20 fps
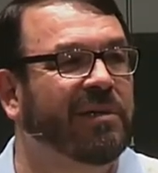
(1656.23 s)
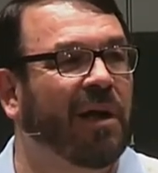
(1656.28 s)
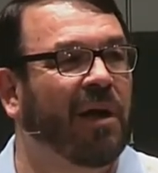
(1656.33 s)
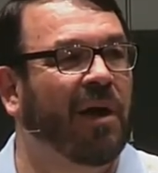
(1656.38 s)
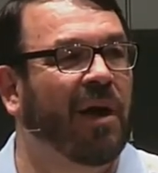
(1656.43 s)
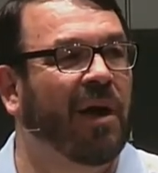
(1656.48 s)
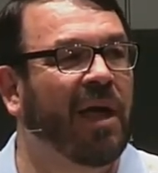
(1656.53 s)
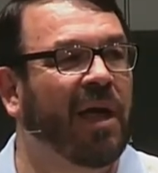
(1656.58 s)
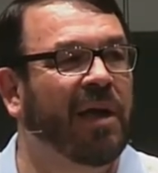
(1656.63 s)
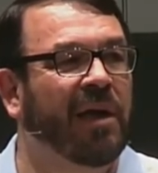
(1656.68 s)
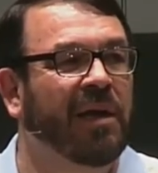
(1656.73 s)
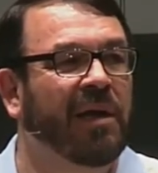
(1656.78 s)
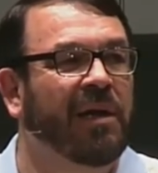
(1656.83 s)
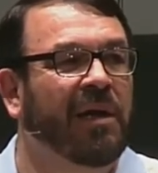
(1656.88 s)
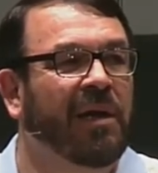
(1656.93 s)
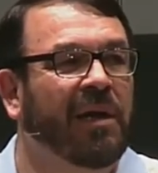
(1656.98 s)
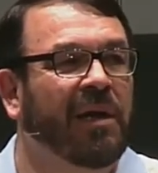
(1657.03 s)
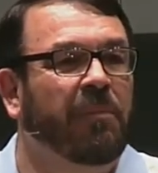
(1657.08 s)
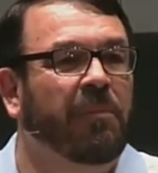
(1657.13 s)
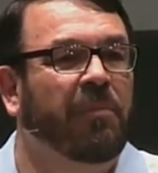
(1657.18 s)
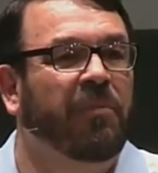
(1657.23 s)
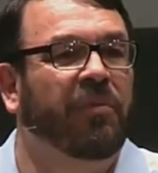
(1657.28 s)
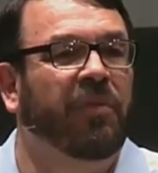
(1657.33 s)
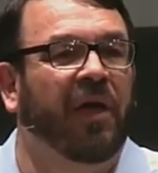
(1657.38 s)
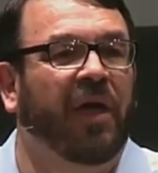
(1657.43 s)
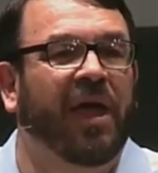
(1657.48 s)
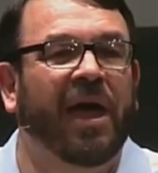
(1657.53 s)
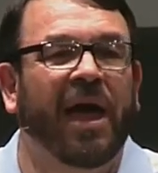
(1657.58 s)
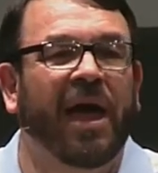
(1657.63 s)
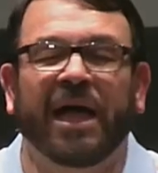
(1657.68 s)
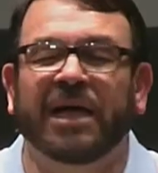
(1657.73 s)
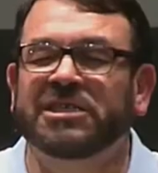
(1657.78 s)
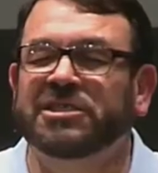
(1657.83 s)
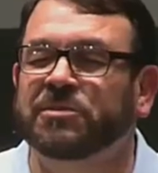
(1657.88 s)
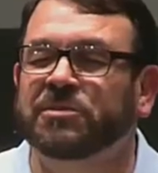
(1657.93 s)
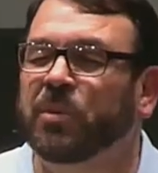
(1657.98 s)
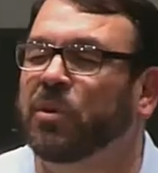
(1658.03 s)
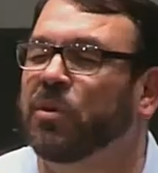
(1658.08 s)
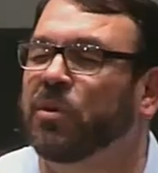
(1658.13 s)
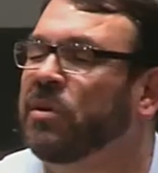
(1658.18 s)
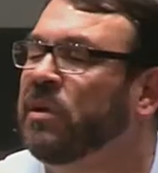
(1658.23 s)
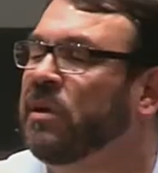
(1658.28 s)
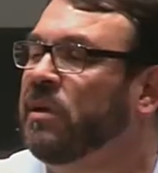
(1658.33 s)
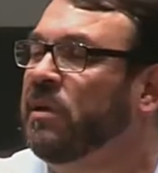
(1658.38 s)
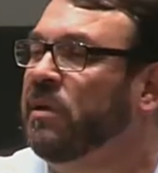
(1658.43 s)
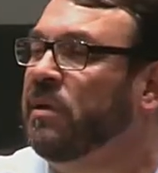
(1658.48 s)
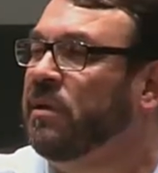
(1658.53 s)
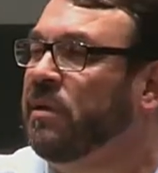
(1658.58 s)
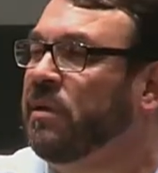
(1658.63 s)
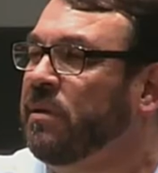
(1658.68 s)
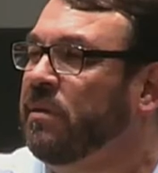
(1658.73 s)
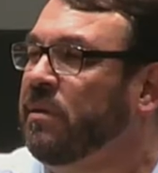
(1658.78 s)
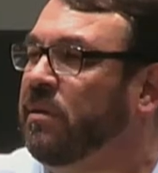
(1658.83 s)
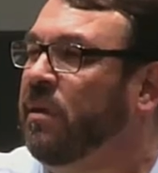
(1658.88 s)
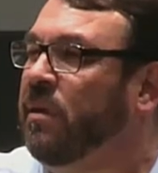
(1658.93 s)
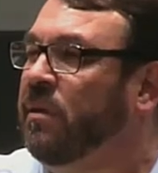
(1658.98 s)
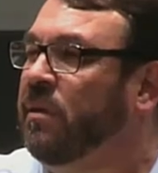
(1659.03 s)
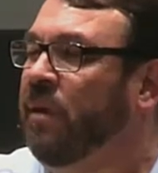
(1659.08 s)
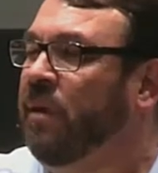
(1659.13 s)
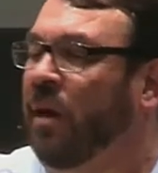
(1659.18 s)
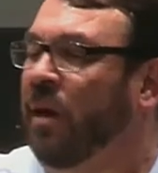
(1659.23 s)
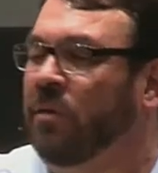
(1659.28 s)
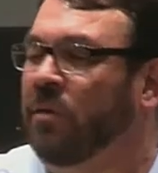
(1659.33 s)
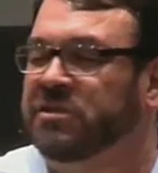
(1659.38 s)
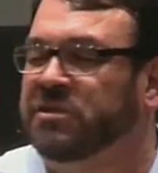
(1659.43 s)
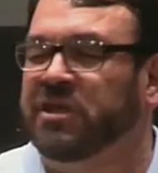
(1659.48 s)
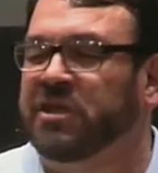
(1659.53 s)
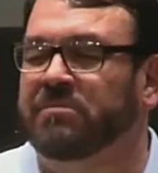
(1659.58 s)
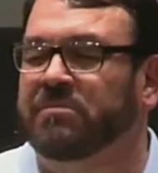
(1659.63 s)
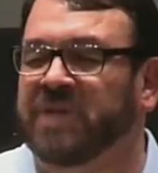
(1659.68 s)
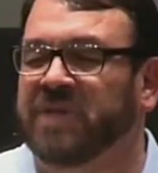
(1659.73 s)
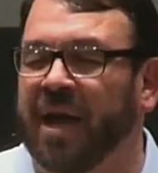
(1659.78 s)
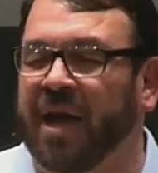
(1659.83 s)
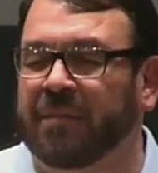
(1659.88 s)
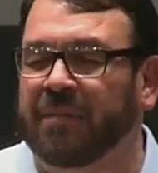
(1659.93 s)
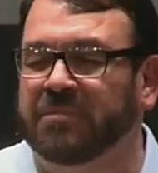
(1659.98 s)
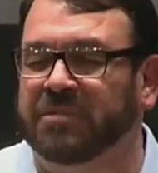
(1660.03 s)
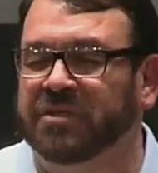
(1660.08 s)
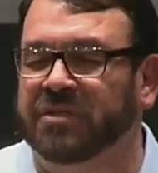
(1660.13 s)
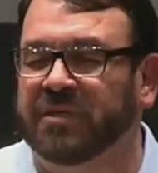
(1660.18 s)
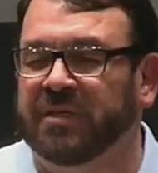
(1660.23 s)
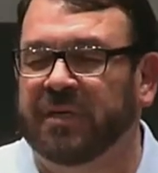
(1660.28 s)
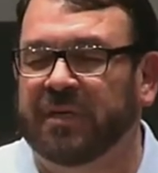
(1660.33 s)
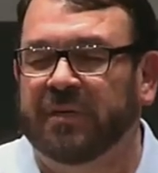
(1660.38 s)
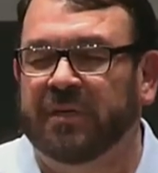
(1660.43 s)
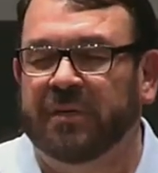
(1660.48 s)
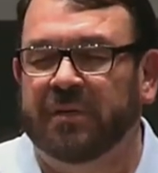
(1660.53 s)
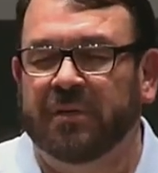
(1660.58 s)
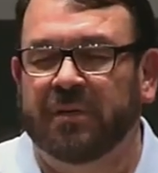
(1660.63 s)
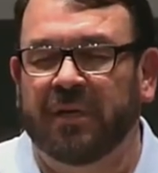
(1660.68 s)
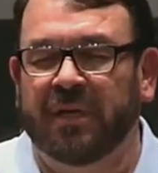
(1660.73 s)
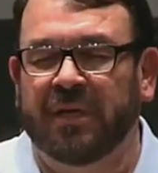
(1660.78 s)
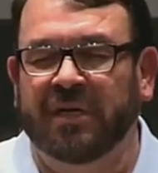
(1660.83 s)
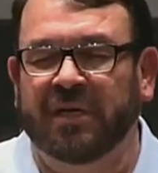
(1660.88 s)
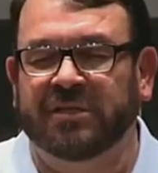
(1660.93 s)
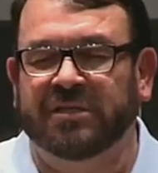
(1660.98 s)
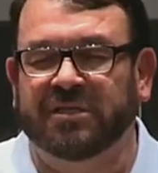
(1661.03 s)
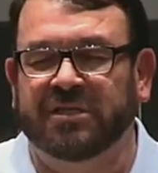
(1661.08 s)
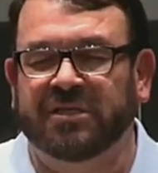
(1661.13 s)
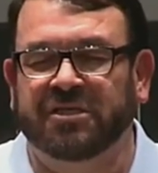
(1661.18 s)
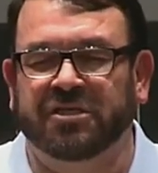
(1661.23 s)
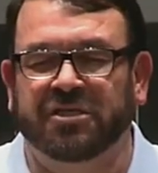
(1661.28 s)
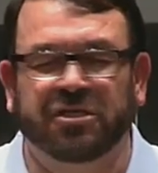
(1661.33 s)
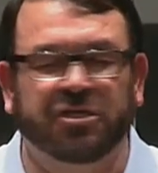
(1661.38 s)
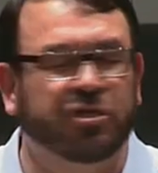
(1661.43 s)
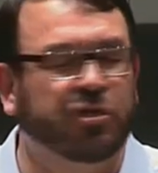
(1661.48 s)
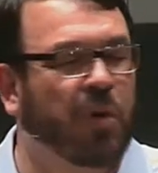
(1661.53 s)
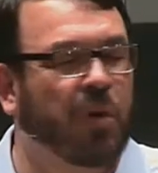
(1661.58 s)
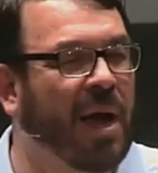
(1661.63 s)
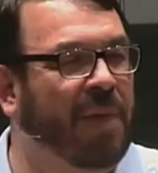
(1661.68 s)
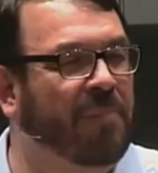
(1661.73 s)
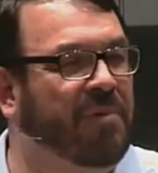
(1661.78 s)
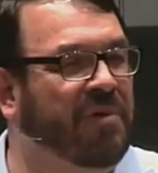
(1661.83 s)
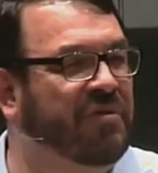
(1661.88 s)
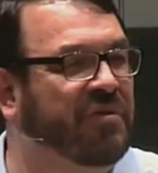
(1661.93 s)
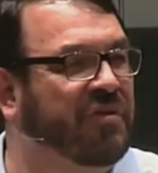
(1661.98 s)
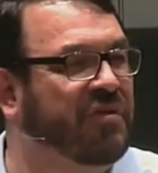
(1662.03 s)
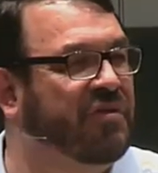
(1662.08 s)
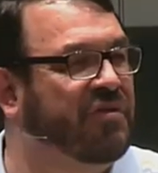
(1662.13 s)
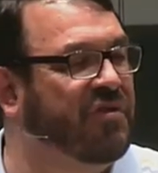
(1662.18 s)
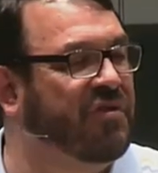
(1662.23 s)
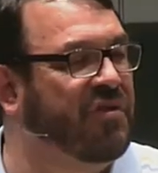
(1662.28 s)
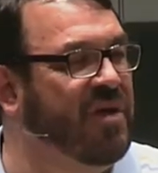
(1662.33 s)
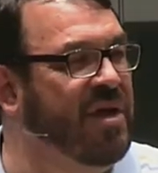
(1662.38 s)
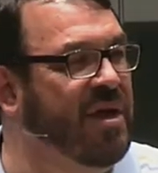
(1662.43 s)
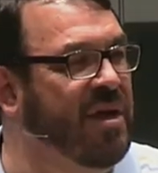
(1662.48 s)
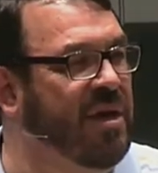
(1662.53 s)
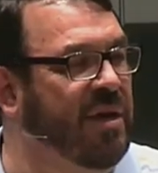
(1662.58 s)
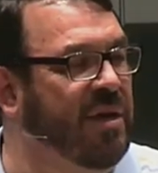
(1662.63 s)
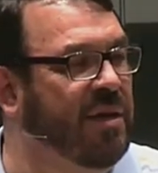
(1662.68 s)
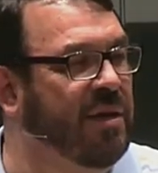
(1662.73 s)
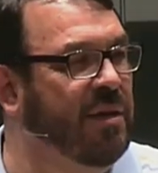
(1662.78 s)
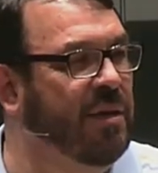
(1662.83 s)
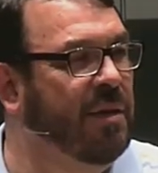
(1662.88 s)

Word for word: All right? The gospel, you know, sometimes it's described as a seed.